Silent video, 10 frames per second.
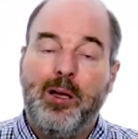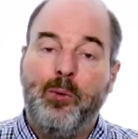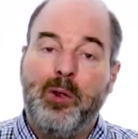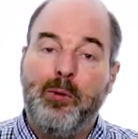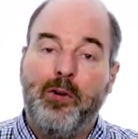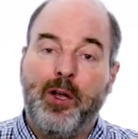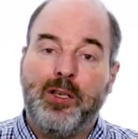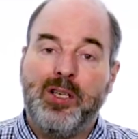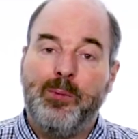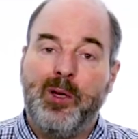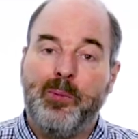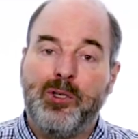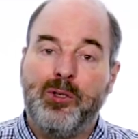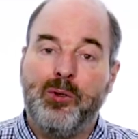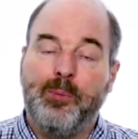we move on to tip number
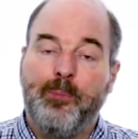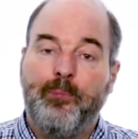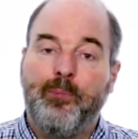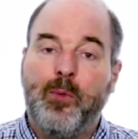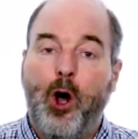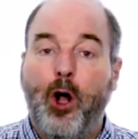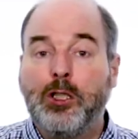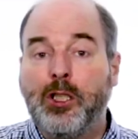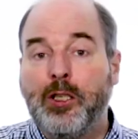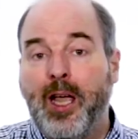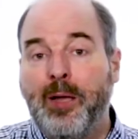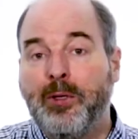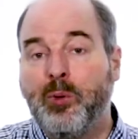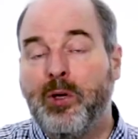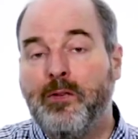2. Alternate
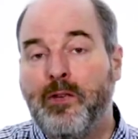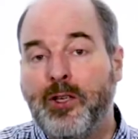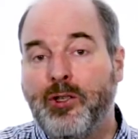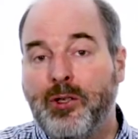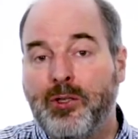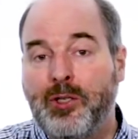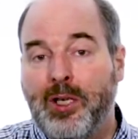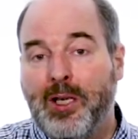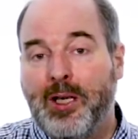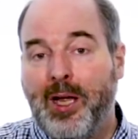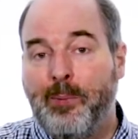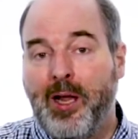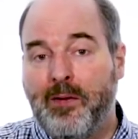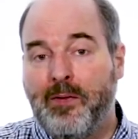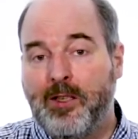between features and
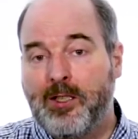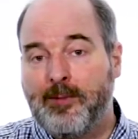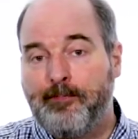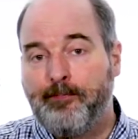benefits.